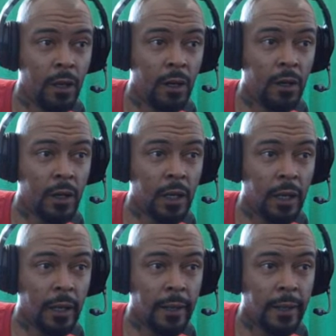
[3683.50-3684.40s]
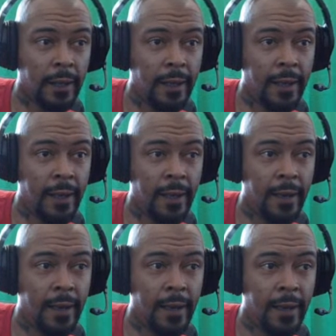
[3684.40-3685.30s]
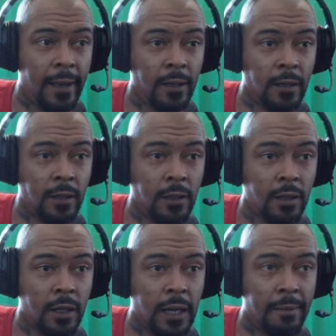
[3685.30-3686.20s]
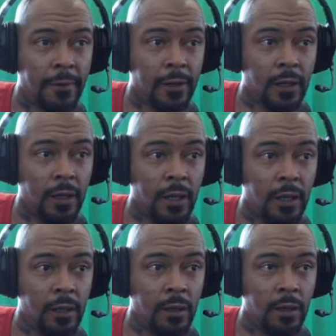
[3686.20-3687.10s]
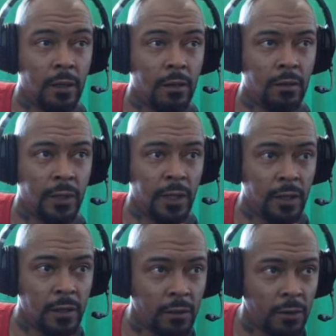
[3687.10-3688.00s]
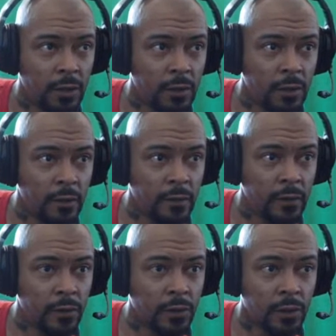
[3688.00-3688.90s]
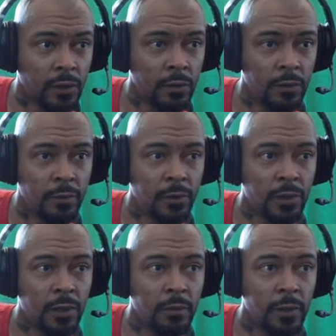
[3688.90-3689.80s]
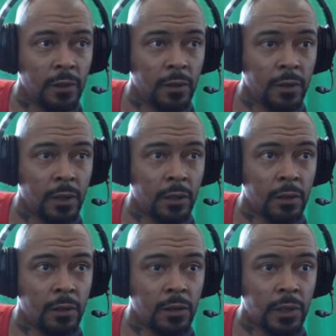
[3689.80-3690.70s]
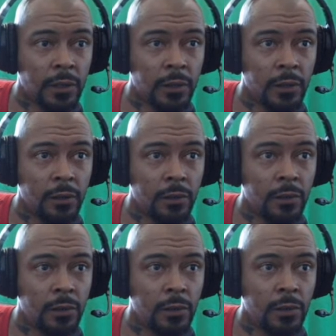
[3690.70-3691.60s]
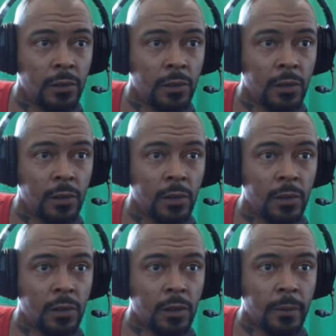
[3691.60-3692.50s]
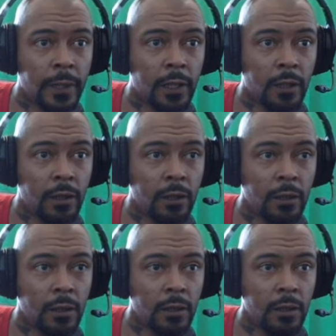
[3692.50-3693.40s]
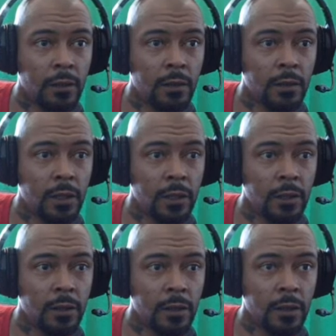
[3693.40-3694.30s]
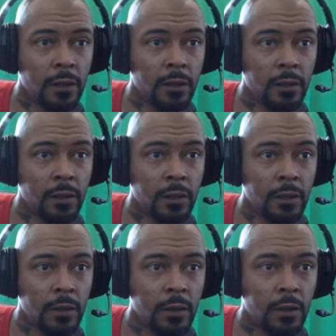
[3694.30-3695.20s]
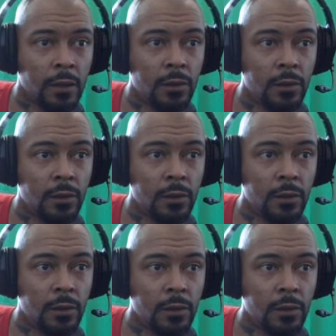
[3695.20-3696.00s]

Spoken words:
Okay. And I'm going to hit... Oh, wait. Let's see what the defaults are. Oh, whoops. I didn't mean to do that. Sorry. Let's go back here. Let's click this again. Click open.